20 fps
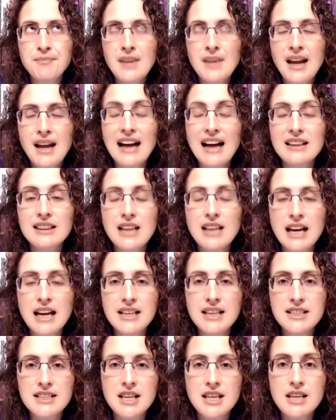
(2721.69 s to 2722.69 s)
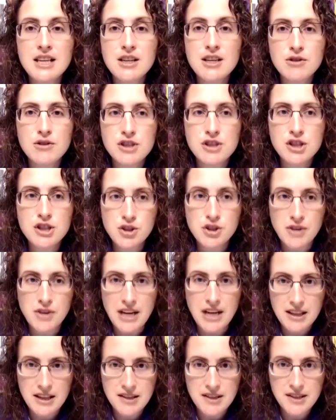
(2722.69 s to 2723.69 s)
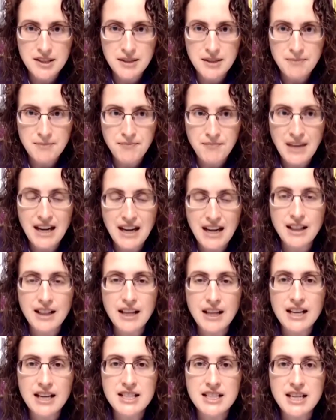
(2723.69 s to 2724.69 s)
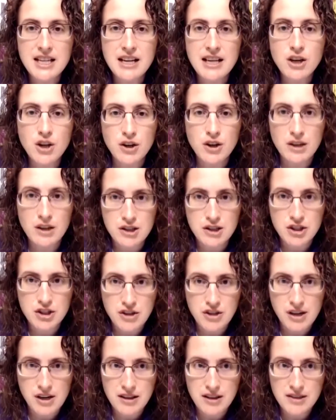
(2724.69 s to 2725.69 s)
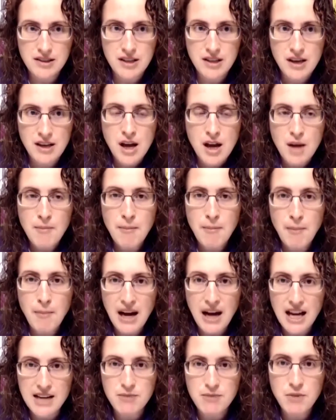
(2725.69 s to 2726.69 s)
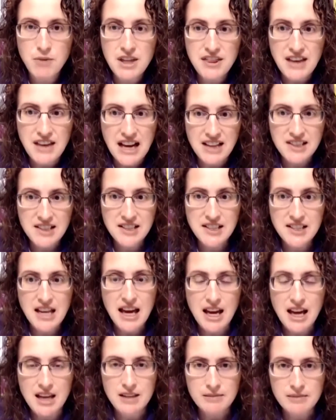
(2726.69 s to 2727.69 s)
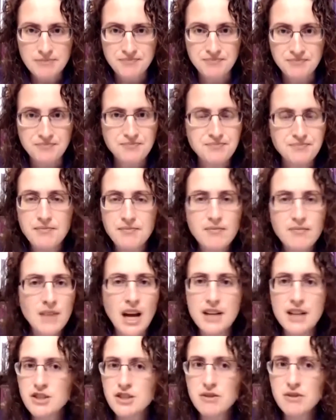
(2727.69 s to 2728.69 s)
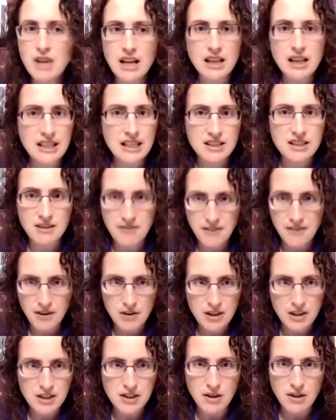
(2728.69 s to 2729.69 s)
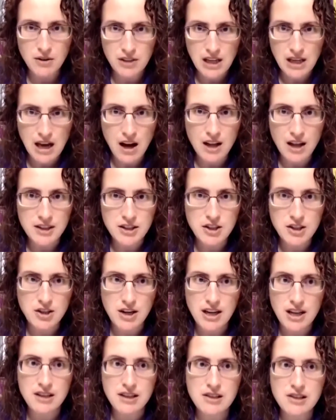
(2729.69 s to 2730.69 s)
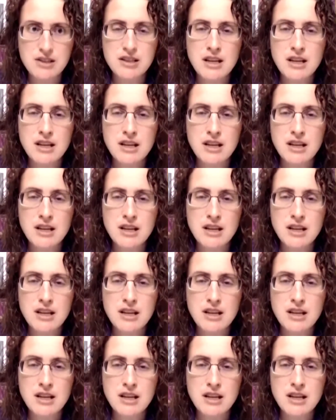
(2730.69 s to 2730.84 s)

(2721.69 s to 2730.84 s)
I like to use strengths, and I like to encourage strengths. But with that said, I do not like to focus only on strengths,